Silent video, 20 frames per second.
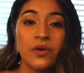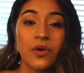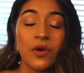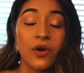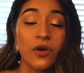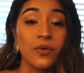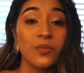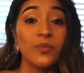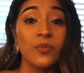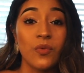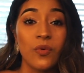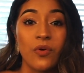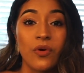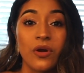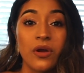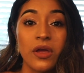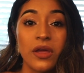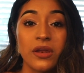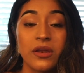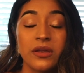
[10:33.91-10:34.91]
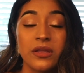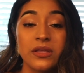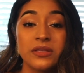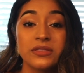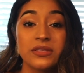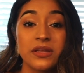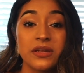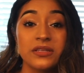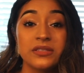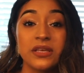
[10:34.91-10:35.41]
hurt more, and
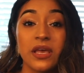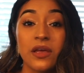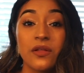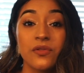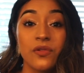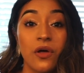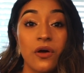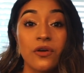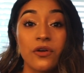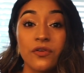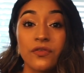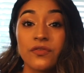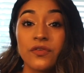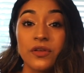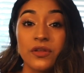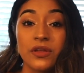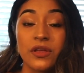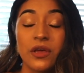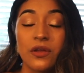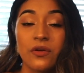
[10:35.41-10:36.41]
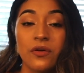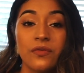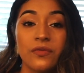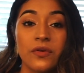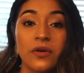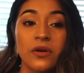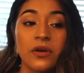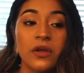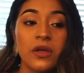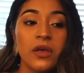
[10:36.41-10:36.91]
it's going to take longer for you to get
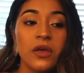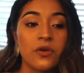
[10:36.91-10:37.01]
over.